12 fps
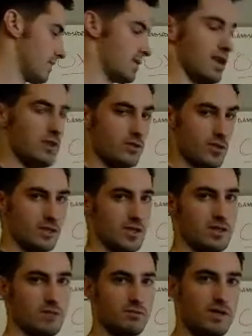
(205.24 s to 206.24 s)
they use the
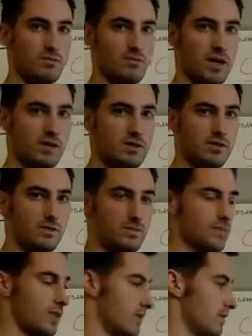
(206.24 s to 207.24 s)
system too much.
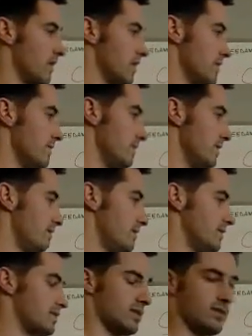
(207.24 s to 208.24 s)
Okay, even if
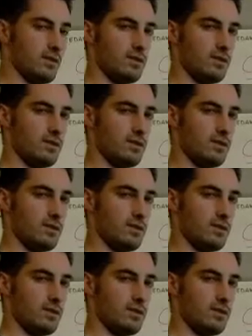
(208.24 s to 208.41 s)
it's